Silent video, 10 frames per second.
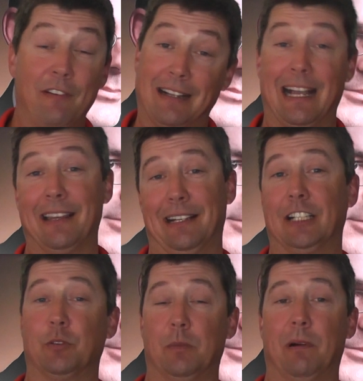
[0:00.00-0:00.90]
In fact, I think
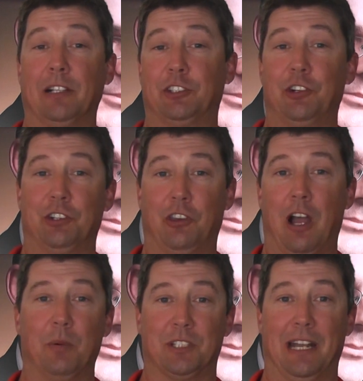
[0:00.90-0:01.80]
that's what the prosecution
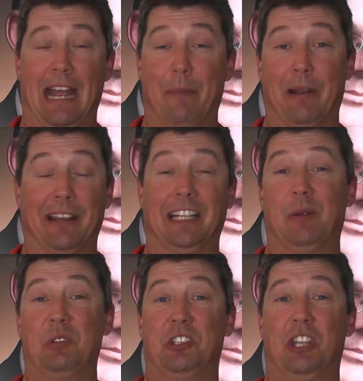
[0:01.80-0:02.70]
thought was going to happen. I think they
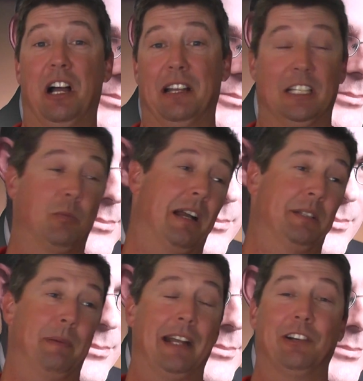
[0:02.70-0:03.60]
were stunned. That's why
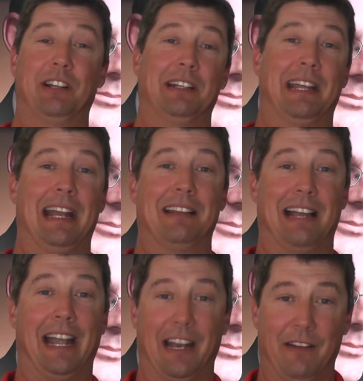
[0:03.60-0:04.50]
Spanier didn't get
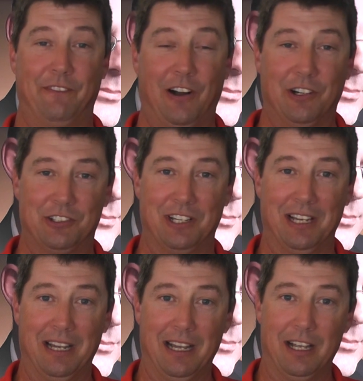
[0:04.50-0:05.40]
indicted at first.
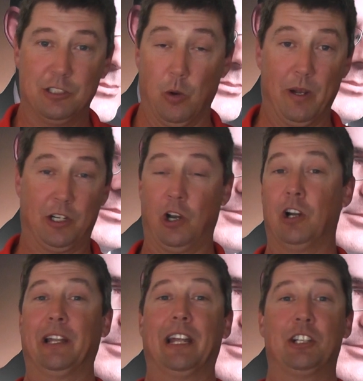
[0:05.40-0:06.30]
So when
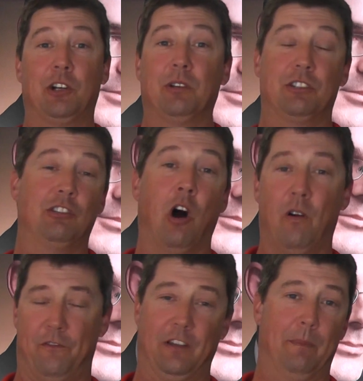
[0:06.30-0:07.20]
Curley and Schultz
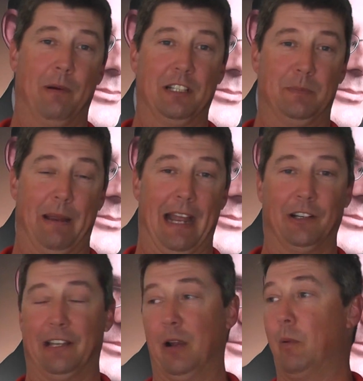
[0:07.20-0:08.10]
don't flip on
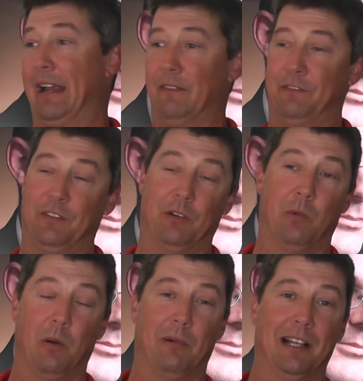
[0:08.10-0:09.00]
Spanier, they wait a few
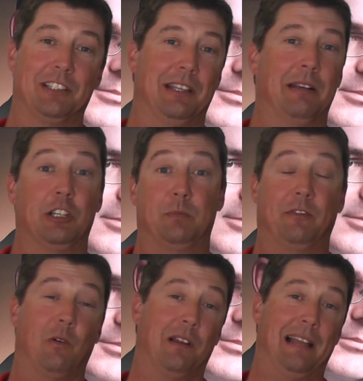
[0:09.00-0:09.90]
more months, and then just
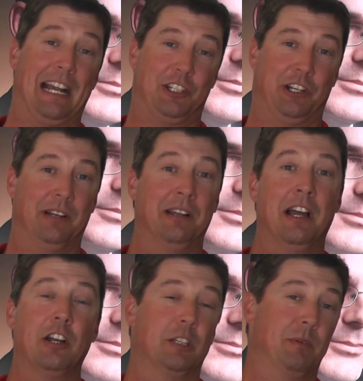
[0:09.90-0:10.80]
before an election,
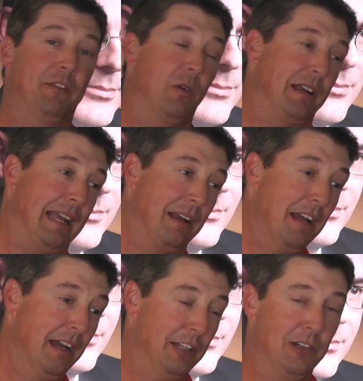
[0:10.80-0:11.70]
just before
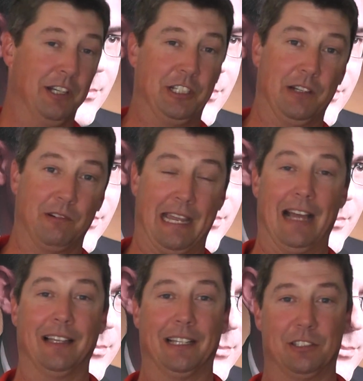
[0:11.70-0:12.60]
Attorney General
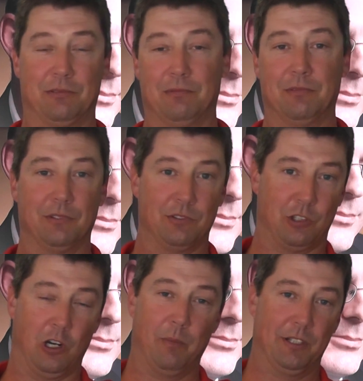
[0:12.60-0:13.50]
Kelly's
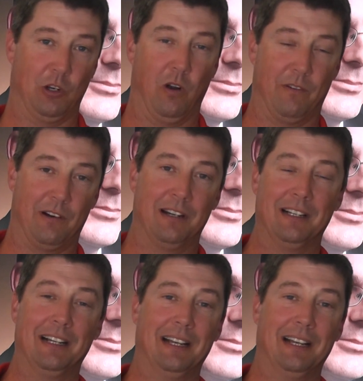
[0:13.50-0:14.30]
term is over,